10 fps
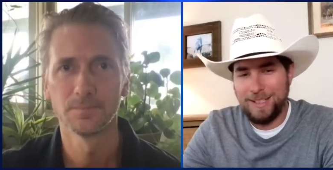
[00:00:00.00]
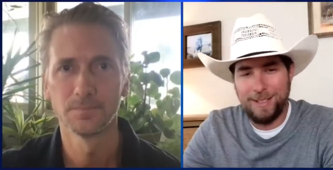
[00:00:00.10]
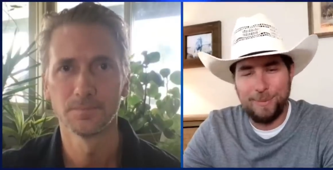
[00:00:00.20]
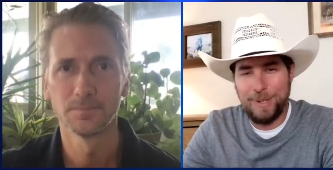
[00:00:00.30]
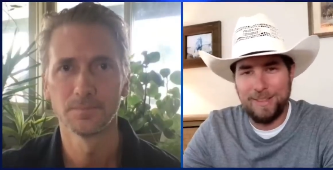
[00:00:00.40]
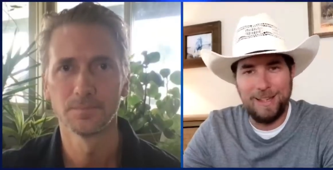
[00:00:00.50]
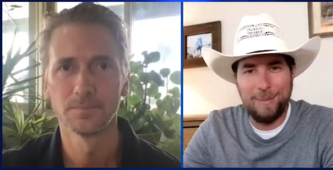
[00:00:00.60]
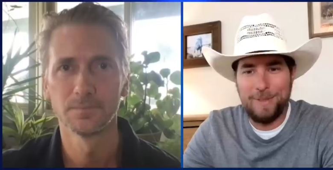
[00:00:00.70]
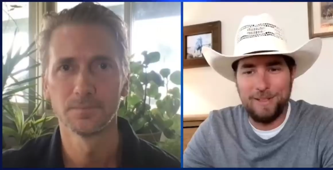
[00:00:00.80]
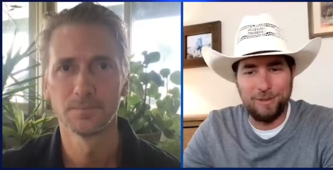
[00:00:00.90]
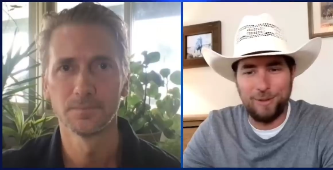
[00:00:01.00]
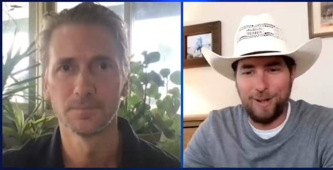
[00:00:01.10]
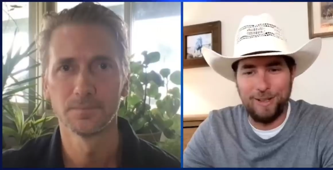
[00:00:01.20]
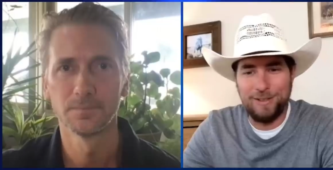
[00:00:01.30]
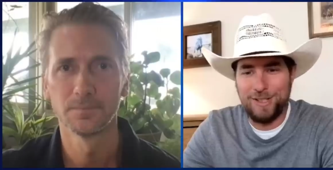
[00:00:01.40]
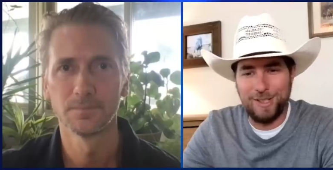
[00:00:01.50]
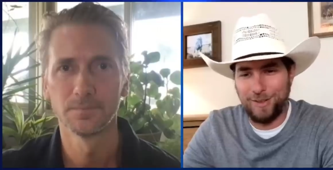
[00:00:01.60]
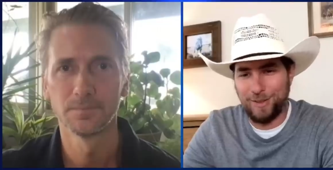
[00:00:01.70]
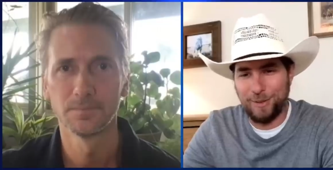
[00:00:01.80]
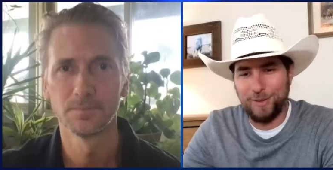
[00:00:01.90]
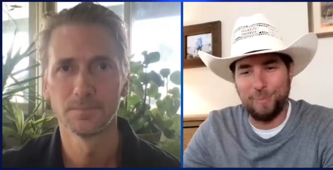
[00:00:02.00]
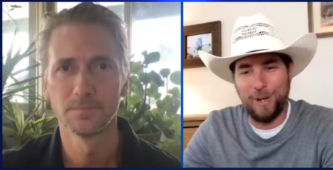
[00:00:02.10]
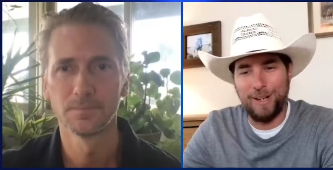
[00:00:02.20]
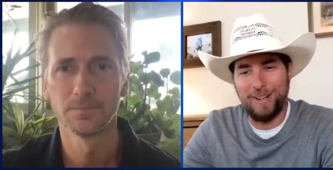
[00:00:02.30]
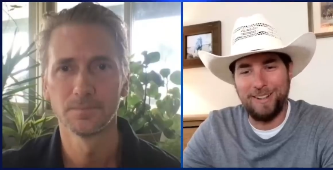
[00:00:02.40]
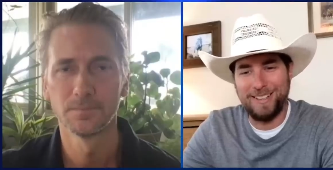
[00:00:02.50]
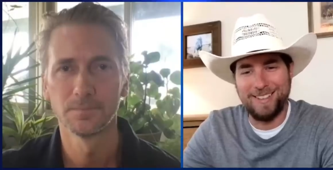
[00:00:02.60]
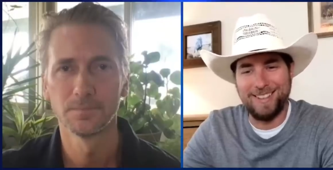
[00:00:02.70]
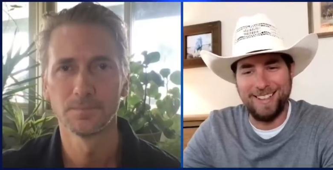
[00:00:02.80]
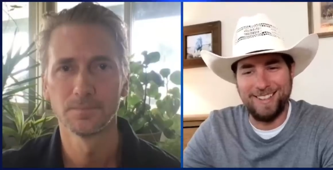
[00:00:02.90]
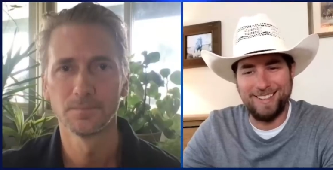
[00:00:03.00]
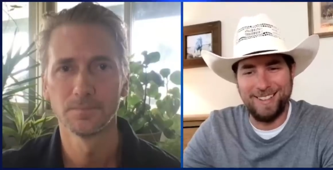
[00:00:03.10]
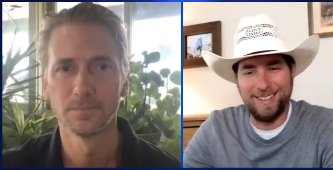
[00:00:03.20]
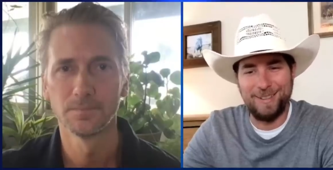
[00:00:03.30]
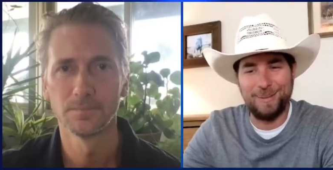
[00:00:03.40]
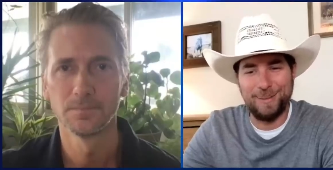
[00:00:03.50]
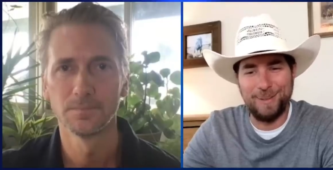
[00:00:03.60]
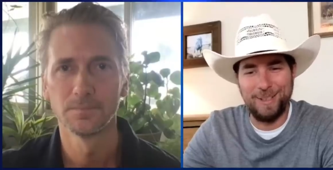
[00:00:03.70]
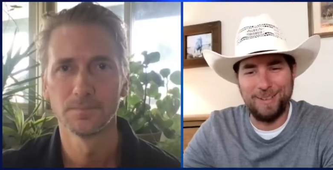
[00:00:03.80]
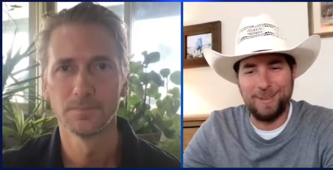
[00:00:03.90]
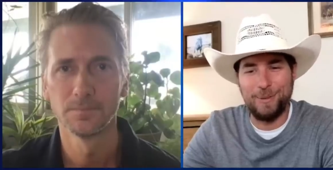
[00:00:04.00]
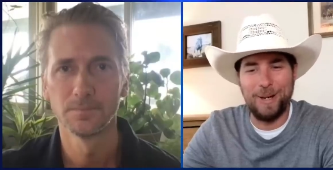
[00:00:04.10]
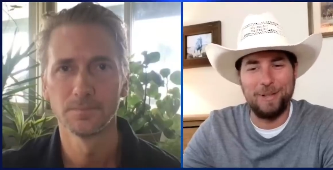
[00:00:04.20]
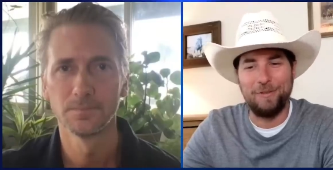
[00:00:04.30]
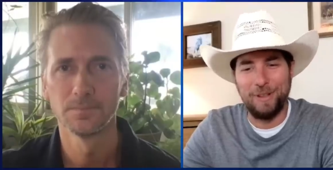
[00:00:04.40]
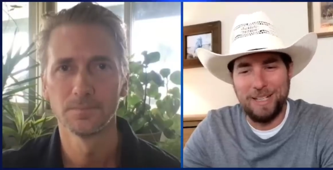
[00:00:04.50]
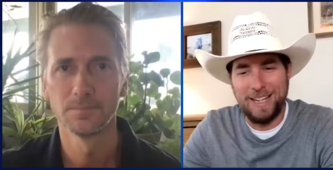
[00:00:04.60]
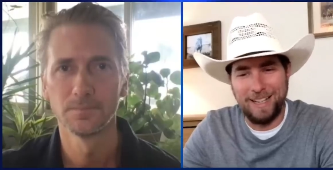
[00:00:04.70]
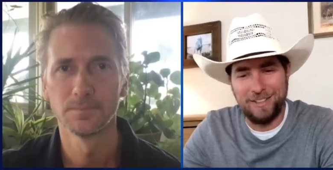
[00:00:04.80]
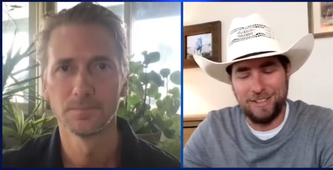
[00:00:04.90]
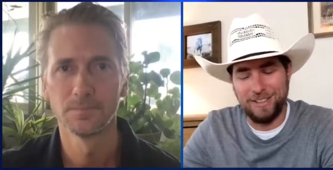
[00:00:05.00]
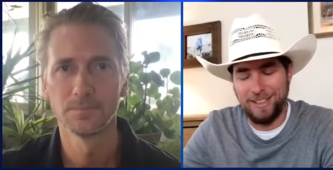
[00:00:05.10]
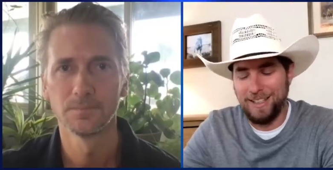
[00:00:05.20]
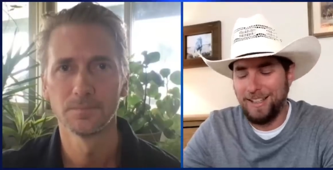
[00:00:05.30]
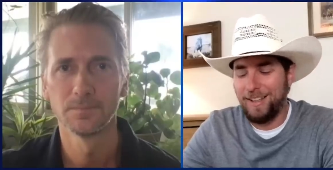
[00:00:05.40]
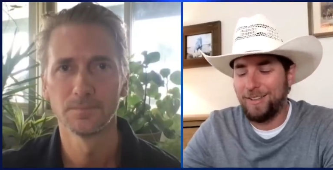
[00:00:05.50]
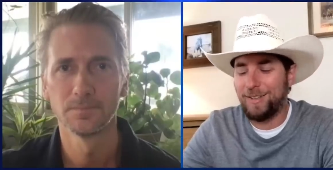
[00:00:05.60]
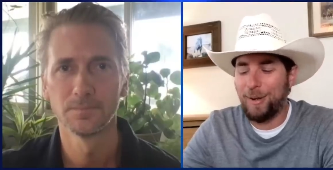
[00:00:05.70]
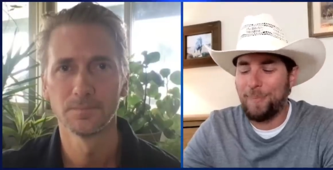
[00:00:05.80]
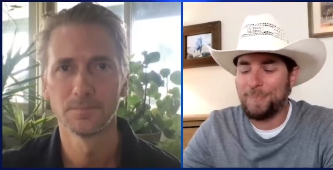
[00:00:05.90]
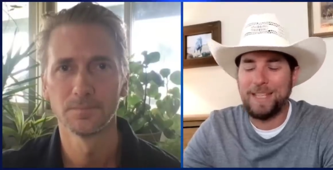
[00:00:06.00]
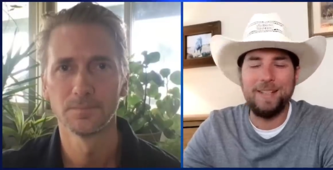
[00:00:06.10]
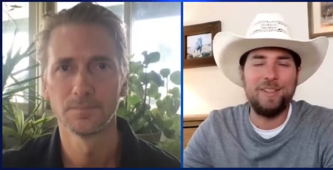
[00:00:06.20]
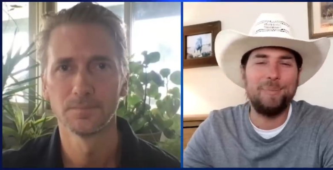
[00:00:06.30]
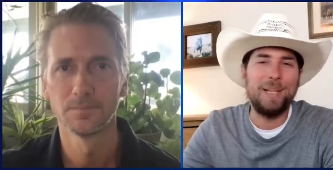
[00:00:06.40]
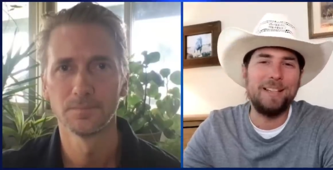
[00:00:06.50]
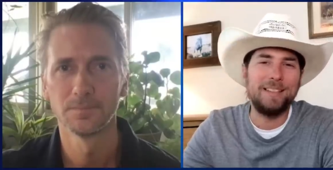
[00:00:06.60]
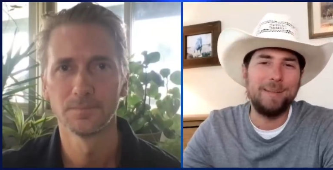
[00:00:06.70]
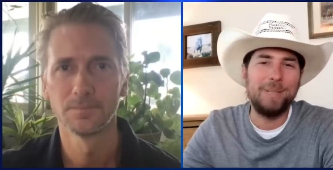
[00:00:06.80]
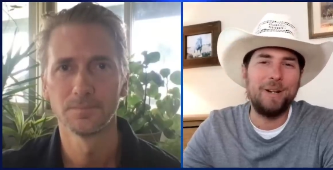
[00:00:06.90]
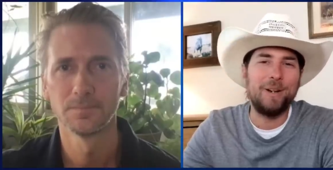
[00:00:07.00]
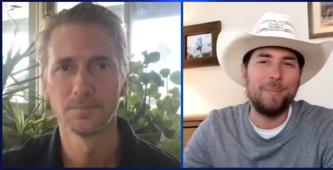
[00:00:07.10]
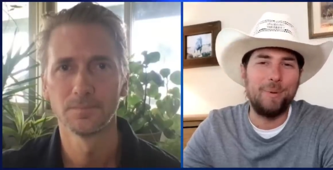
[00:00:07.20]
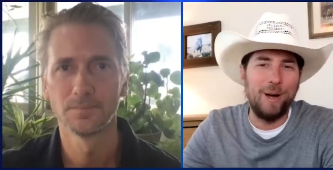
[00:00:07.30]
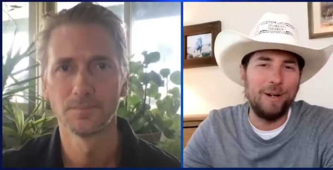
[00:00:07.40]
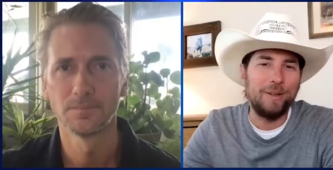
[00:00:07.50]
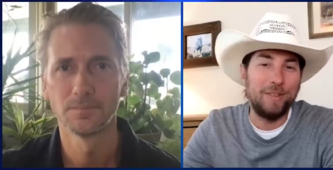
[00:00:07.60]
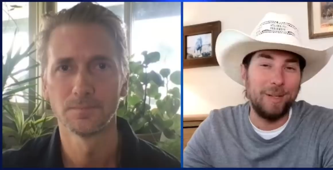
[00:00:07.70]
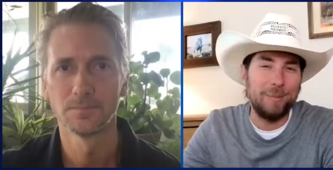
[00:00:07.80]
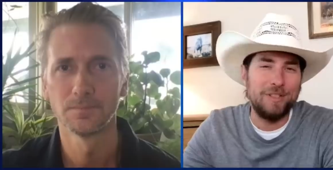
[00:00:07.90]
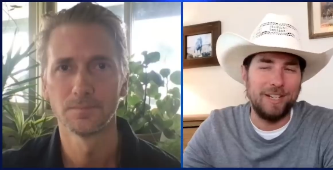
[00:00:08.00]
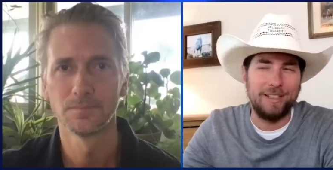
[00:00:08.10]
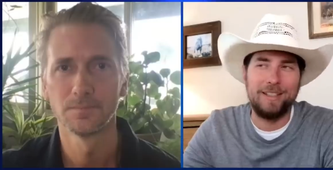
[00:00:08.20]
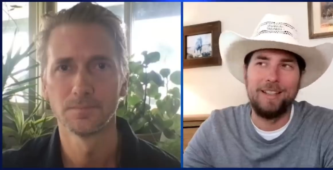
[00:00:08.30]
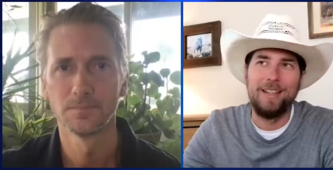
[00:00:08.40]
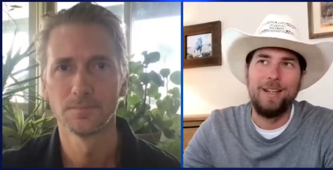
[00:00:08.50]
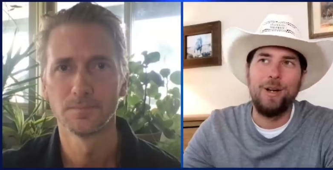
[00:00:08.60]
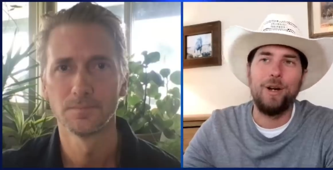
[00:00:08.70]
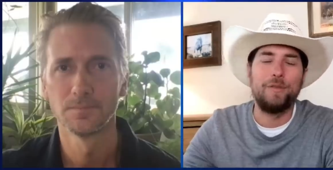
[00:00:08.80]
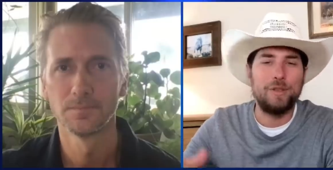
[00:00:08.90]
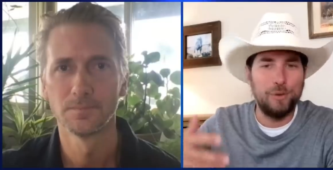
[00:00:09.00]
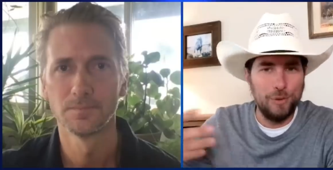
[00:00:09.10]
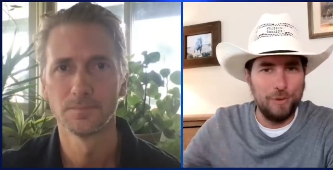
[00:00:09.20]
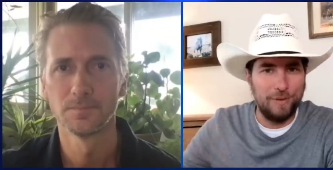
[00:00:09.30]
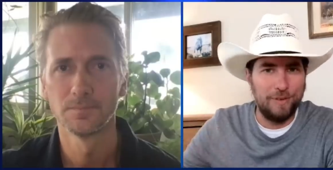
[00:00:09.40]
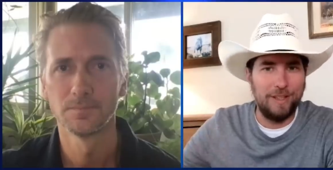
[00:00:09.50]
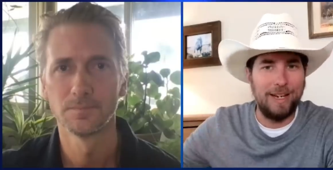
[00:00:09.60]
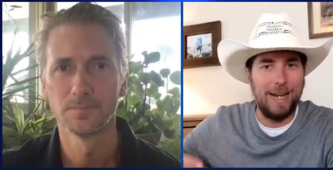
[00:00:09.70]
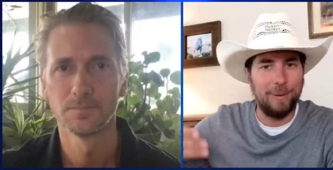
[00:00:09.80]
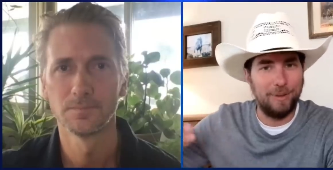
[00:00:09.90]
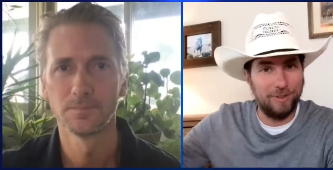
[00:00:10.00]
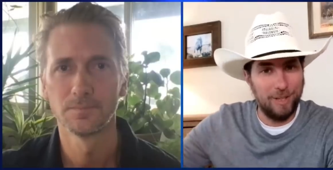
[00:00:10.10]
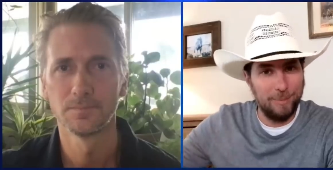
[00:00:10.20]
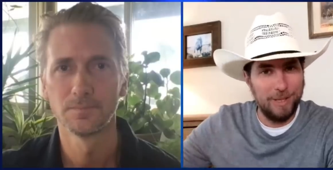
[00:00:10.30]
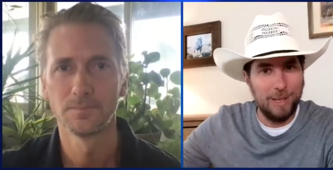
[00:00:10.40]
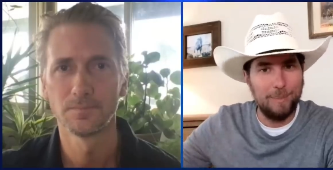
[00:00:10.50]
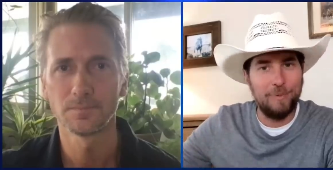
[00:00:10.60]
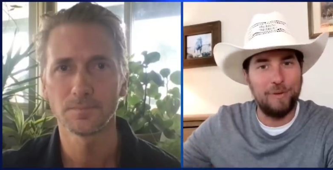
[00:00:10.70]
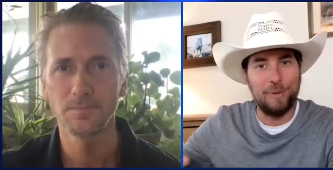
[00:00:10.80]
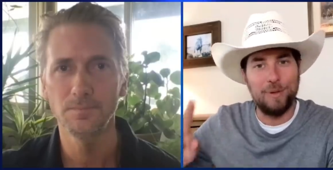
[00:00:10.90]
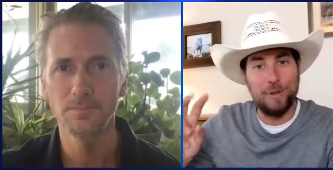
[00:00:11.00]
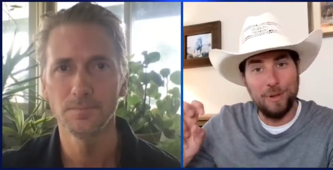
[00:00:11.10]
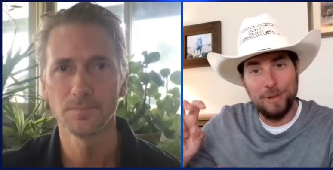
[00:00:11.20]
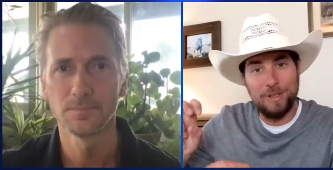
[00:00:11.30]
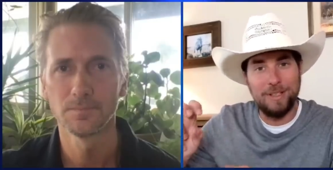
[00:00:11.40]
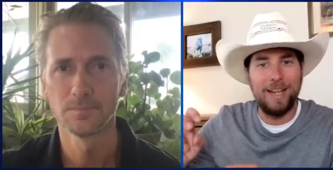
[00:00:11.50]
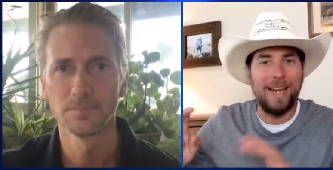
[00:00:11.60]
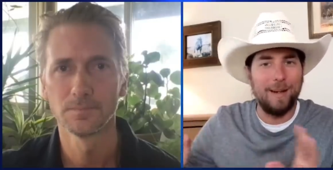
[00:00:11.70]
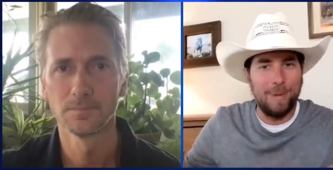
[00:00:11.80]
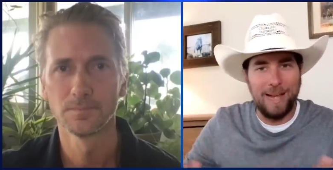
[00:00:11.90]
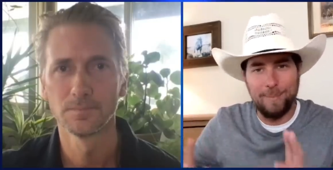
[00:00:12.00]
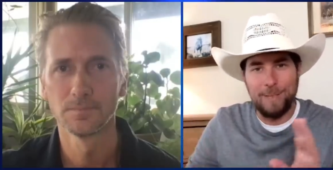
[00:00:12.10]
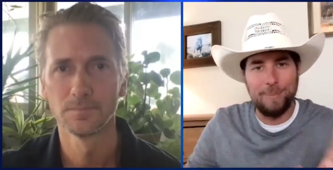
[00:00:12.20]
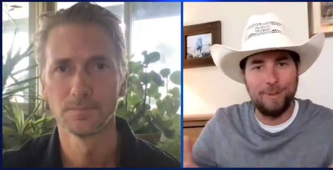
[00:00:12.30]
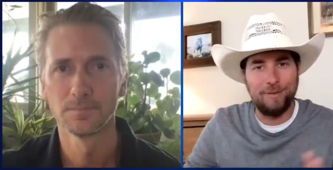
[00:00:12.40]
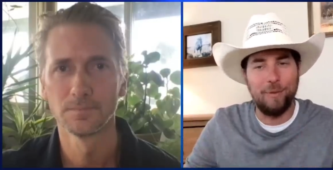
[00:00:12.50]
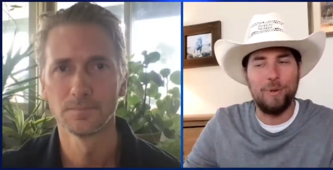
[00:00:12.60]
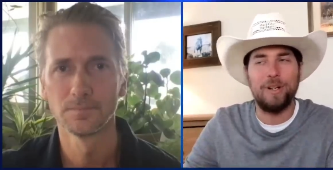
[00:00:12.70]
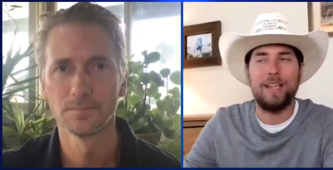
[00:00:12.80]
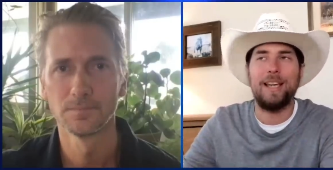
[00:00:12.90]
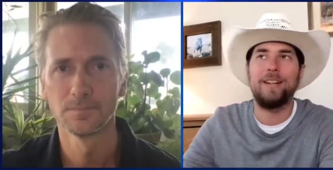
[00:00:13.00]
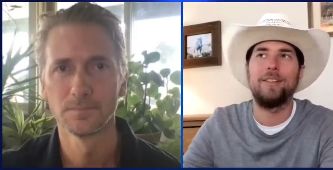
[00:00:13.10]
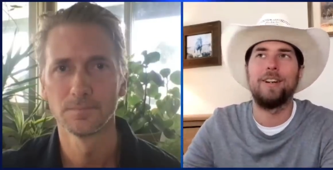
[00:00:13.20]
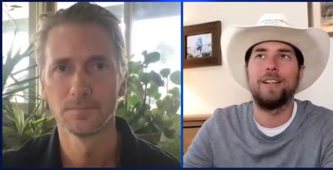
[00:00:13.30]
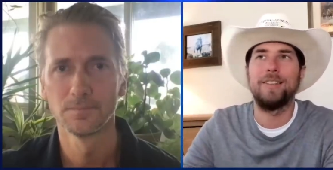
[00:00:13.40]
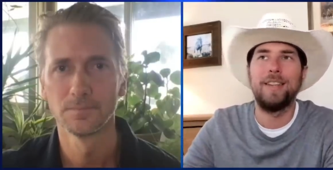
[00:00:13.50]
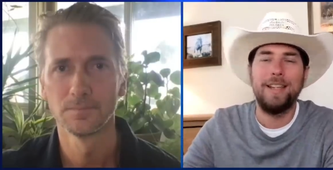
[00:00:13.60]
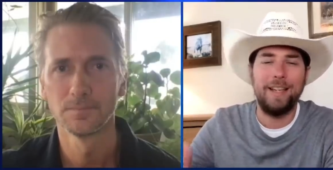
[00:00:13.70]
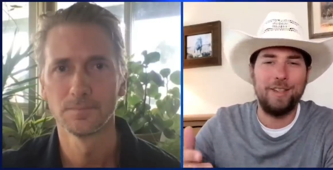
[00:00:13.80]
Speaker 1: with him, the astrology is so spot on. It's it's it's it's quite funny, actually. So can you speak a little bit on the broader subject of truth and how it is coming up through good and bad people, if we want to categorize? And